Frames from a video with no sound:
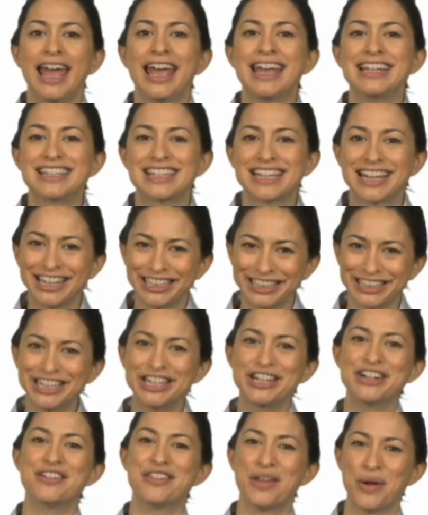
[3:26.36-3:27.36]
It's
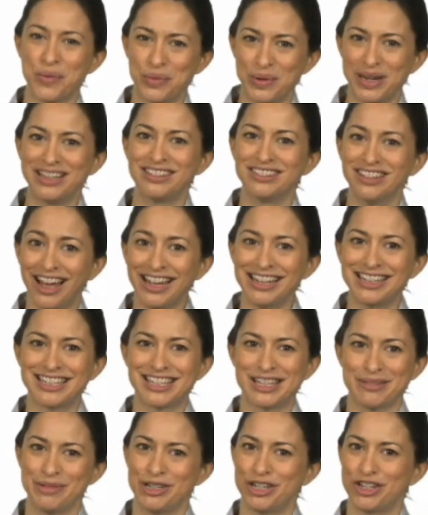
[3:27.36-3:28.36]
clear that we like
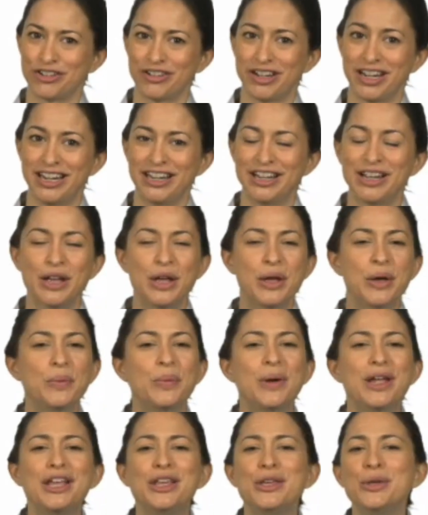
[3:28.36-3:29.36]
symmetry.
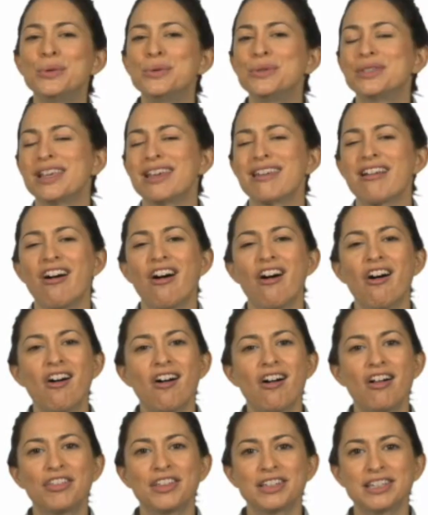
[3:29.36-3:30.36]
We use it
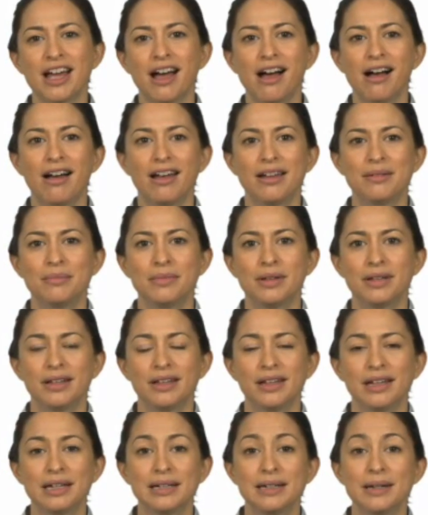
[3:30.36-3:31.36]
all the time.
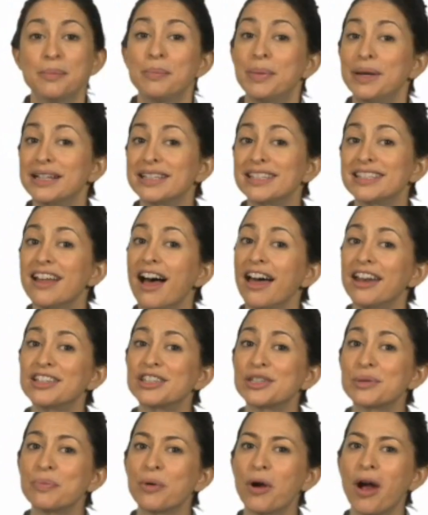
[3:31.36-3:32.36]
But it's not a
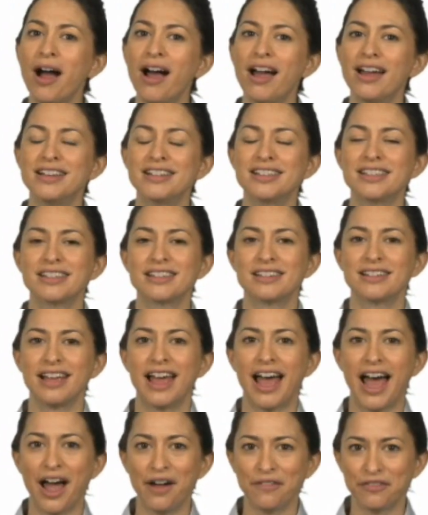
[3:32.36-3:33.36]
surprise.
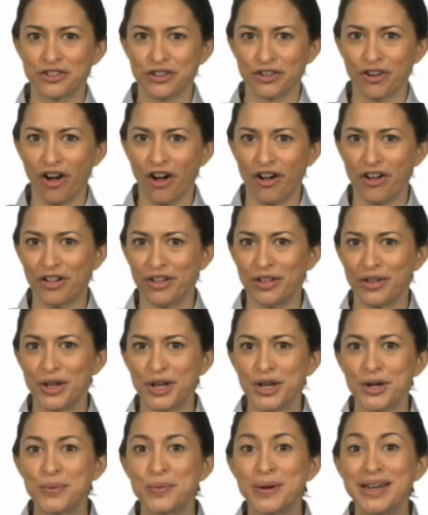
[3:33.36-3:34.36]
After all,
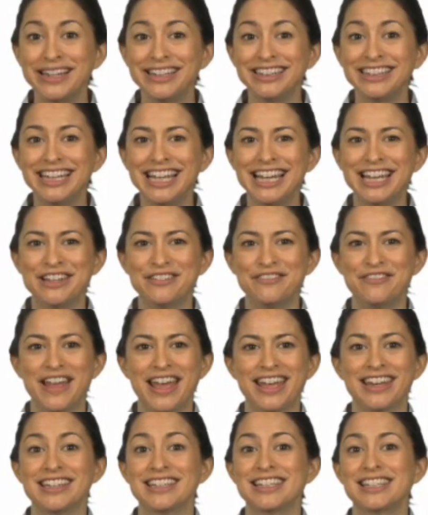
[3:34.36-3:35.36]
we live
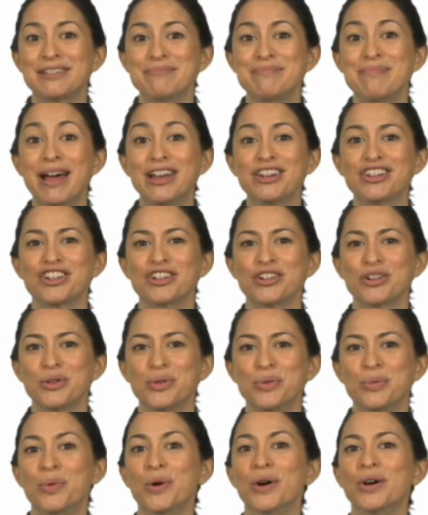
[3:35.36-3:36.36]
in a
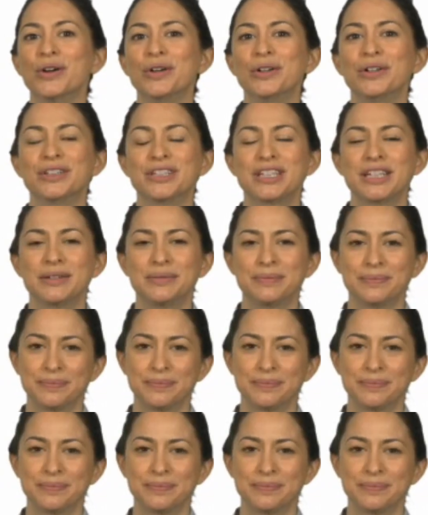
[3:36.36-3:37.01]
symmetrical world.